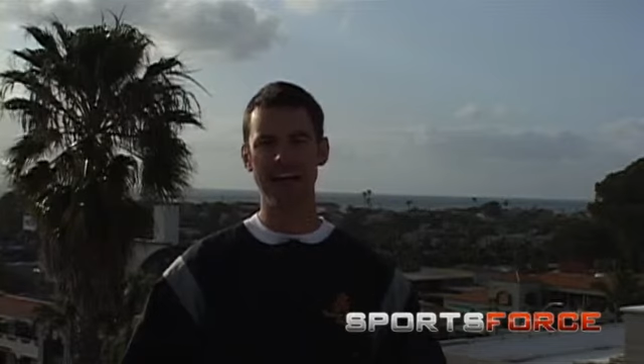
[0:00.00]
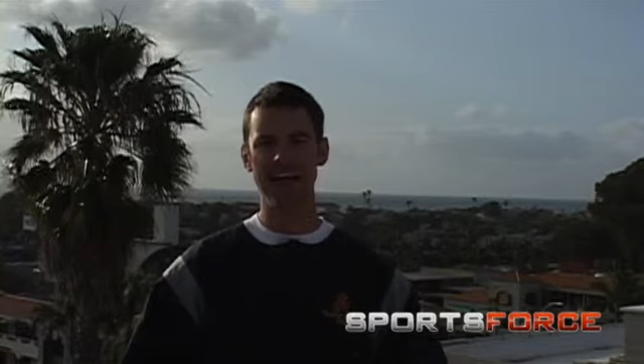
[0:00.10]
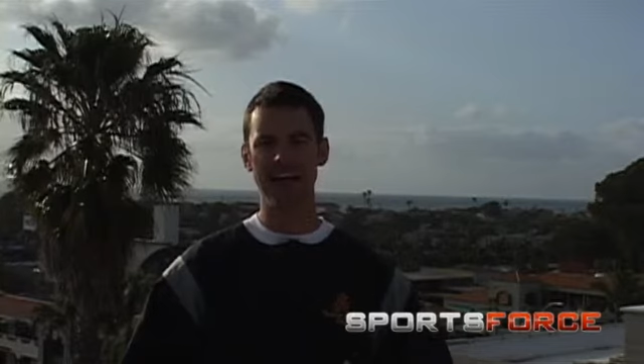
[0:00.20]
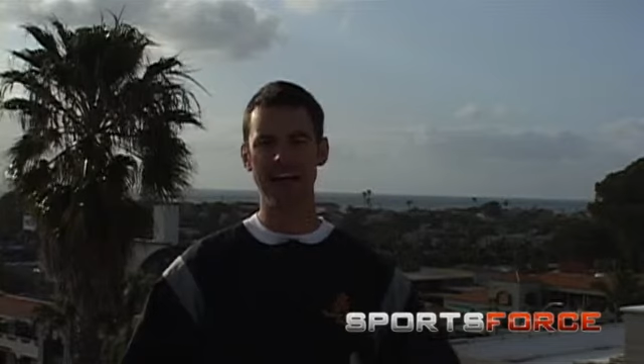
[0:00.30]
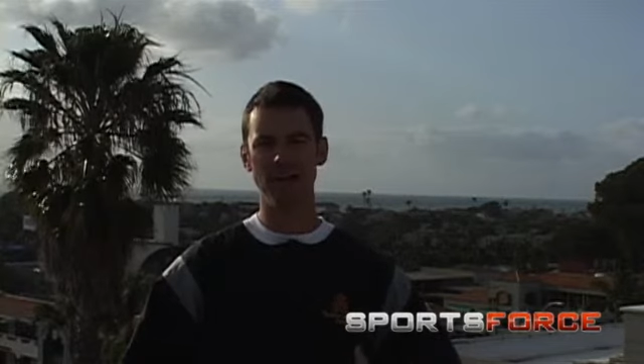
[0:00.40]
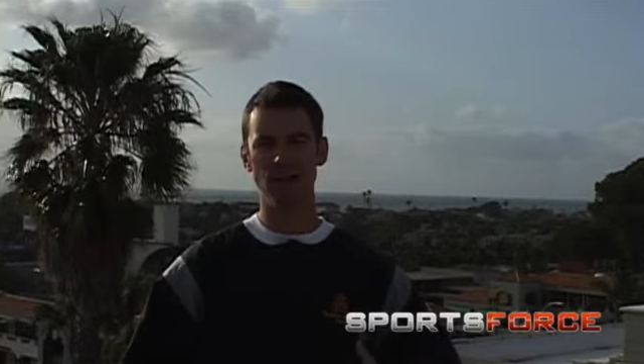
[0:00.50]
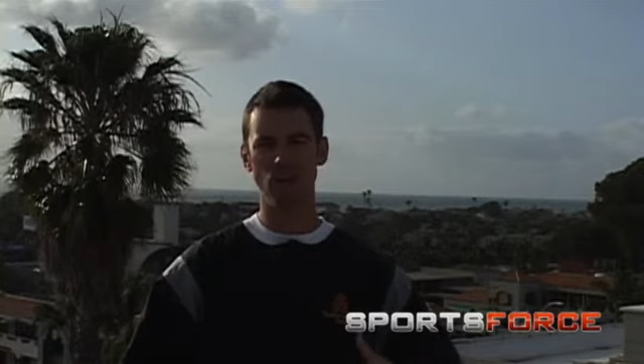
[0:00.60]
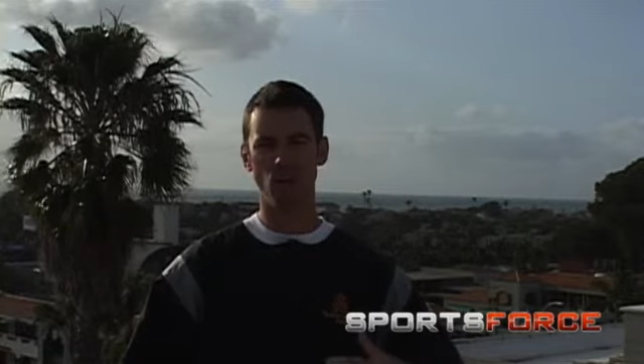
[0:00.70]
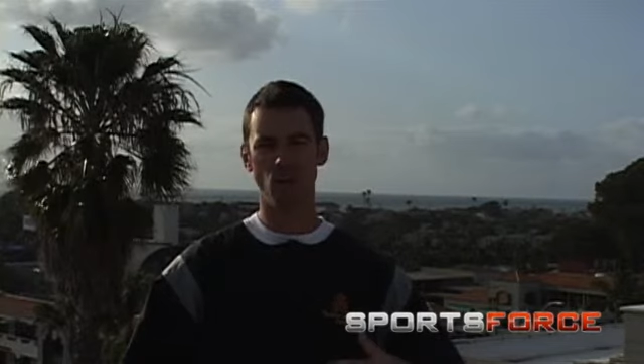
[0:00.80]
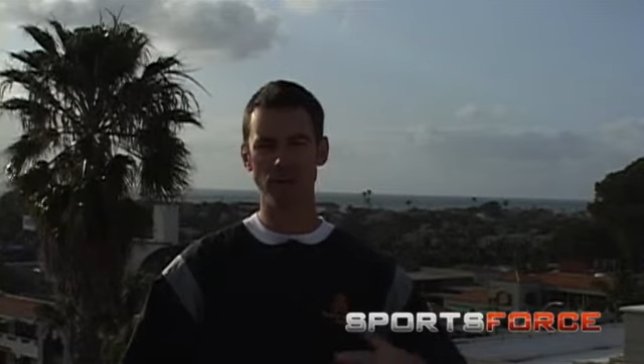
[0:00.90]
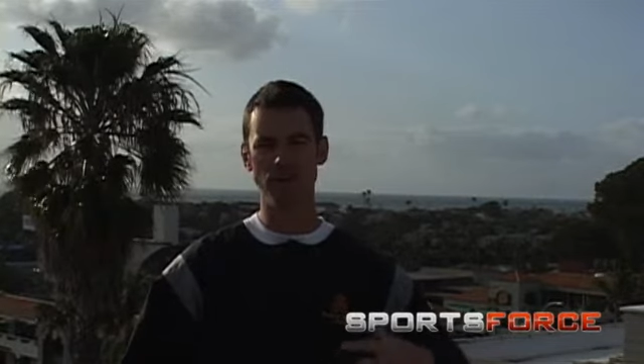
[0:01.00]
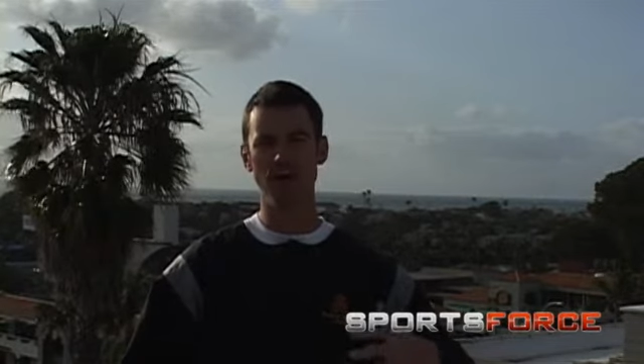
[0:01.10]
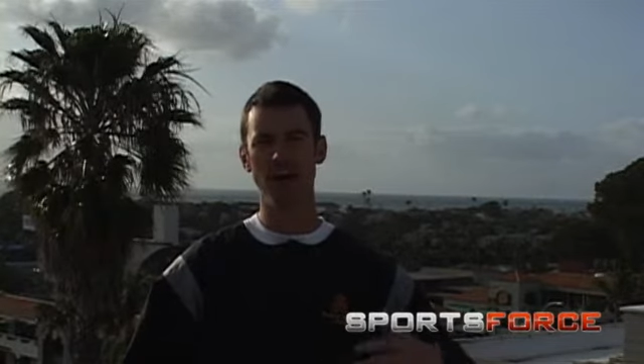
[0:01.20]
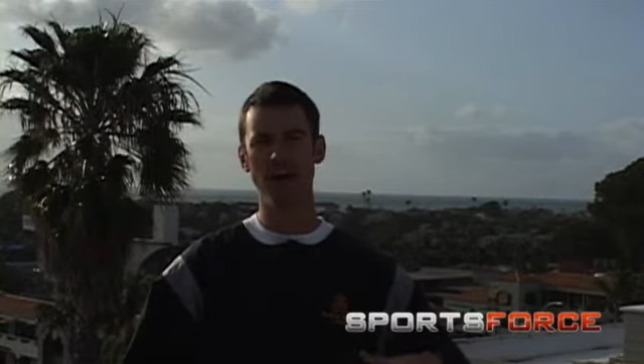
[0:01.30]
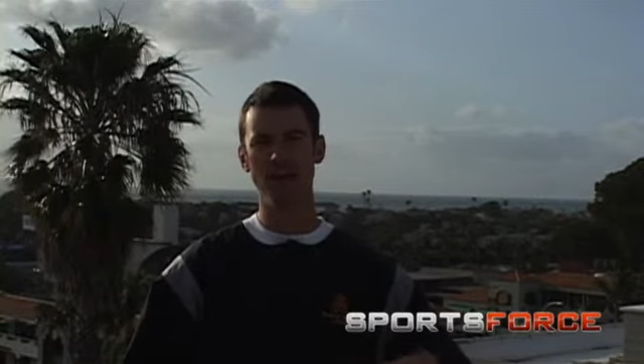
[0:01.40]
And what
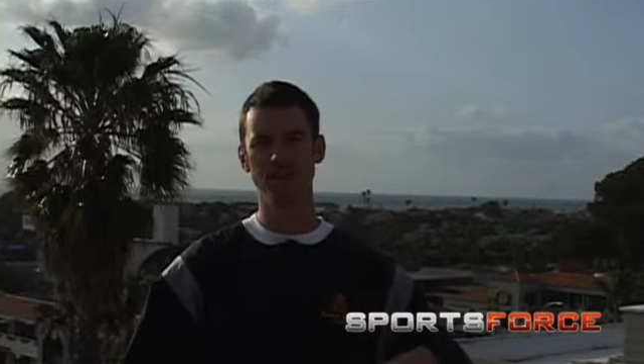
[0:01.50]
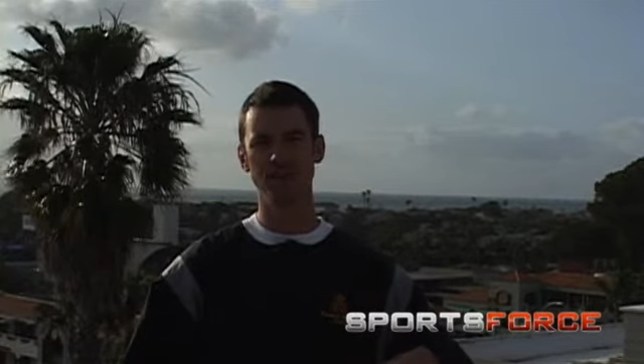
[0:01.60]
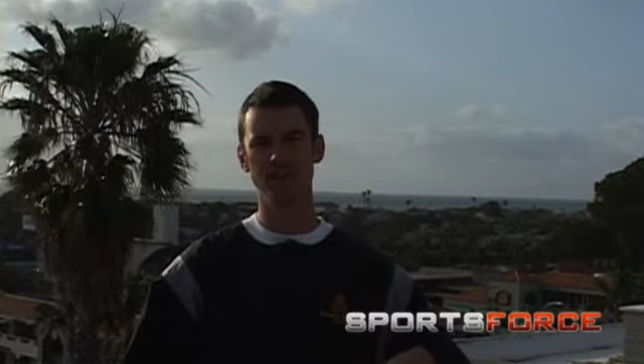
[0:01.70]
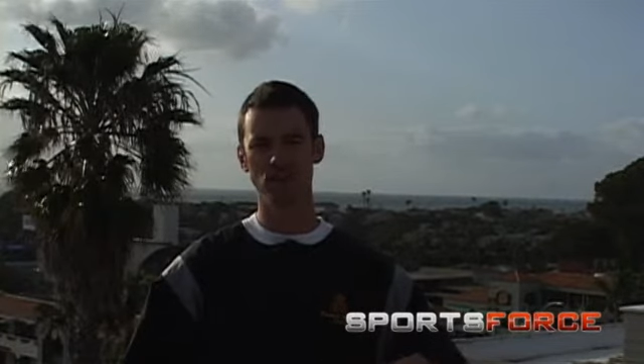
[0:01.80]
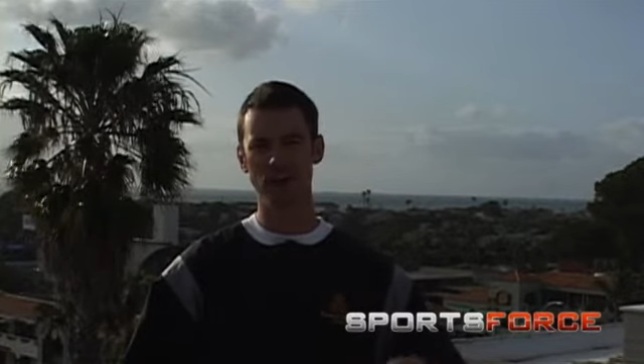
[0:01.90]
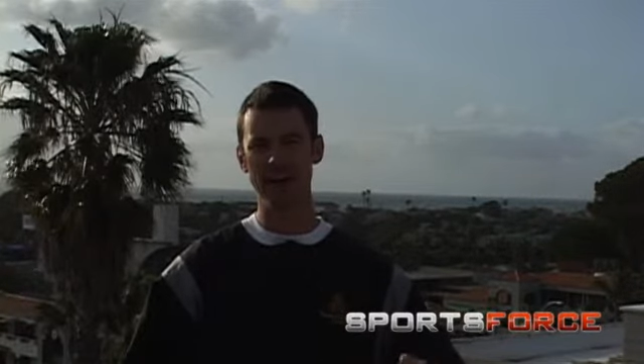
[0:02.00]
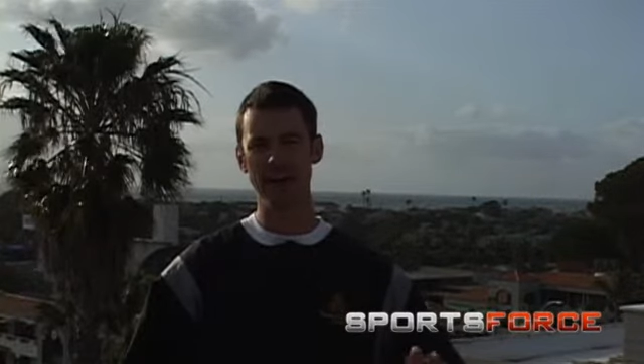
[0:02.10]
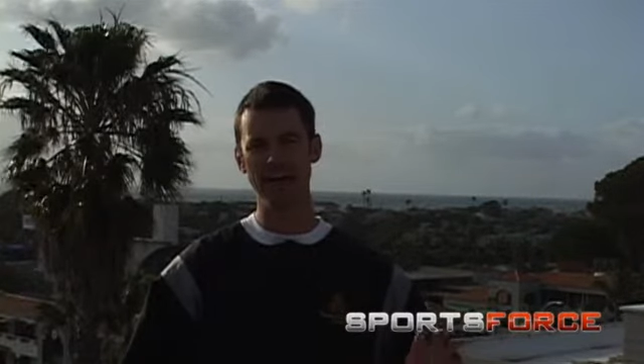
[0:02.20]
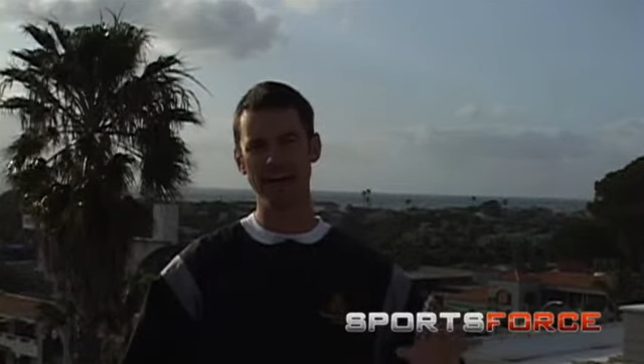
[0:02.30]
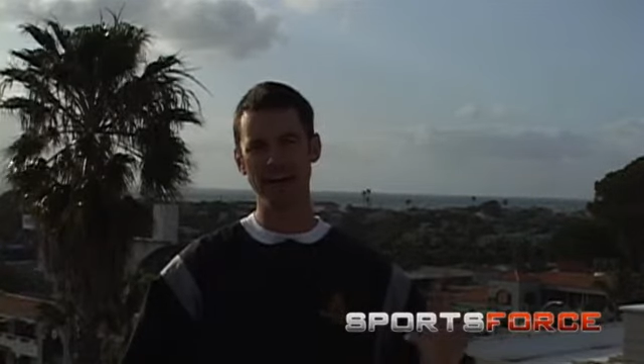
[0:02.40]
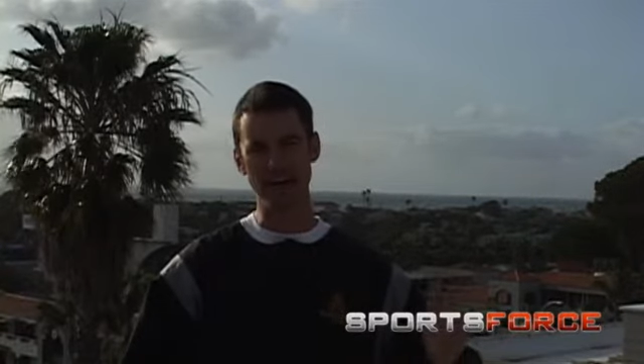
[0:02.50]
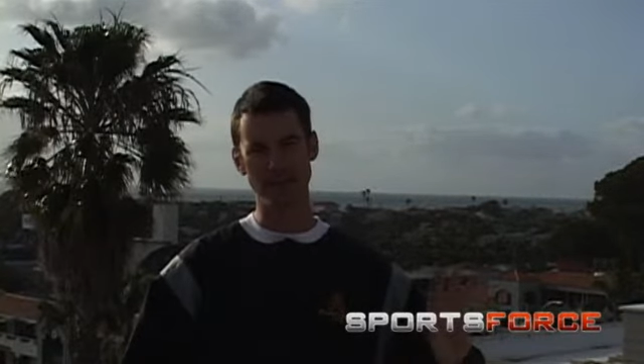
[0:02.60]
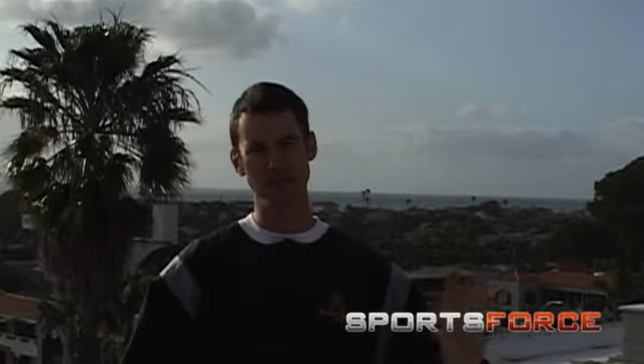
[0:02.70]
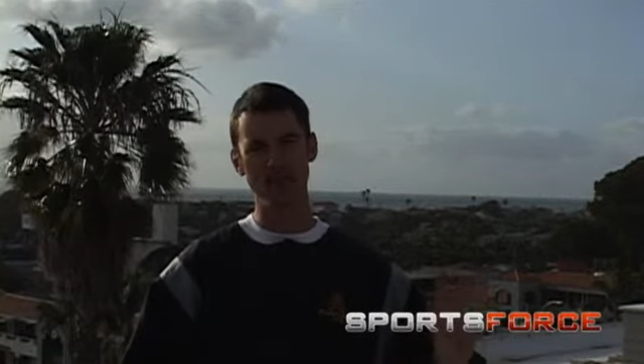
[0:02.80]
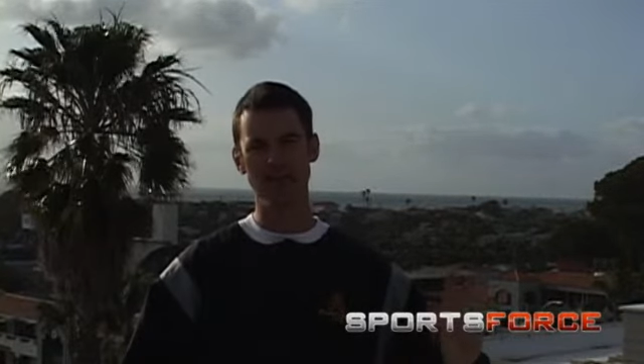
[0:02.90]
you've done is you've created,
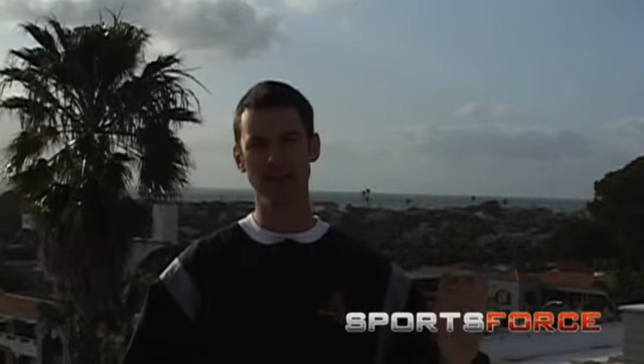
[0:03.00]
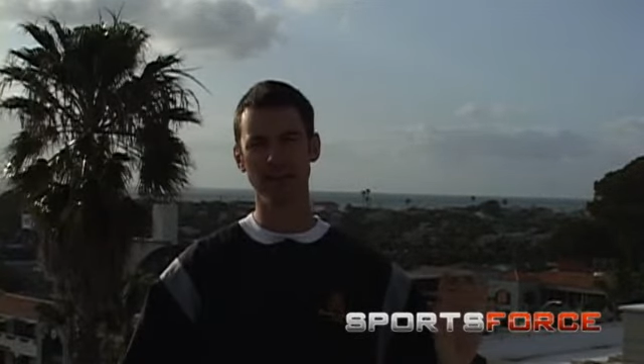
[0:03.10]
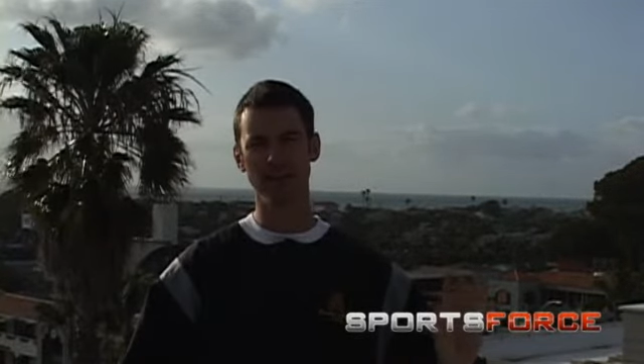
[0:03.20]
as part of that